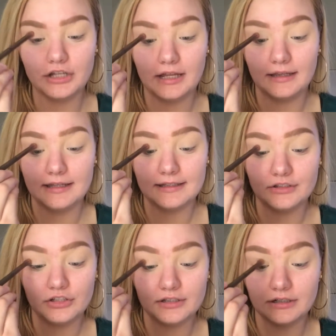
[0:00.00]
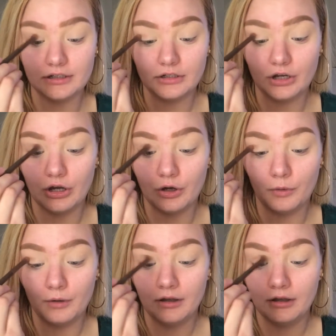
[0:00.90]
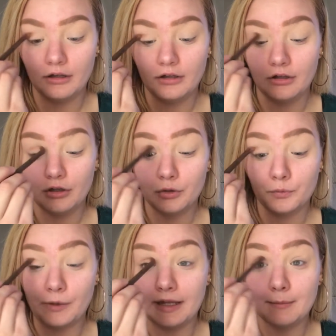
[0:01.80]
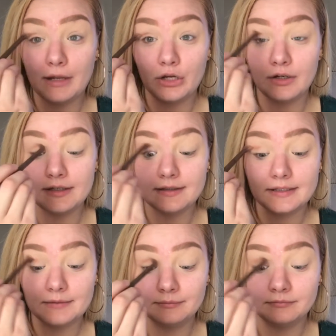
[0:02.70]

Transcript: and this is just going to go right in my crease.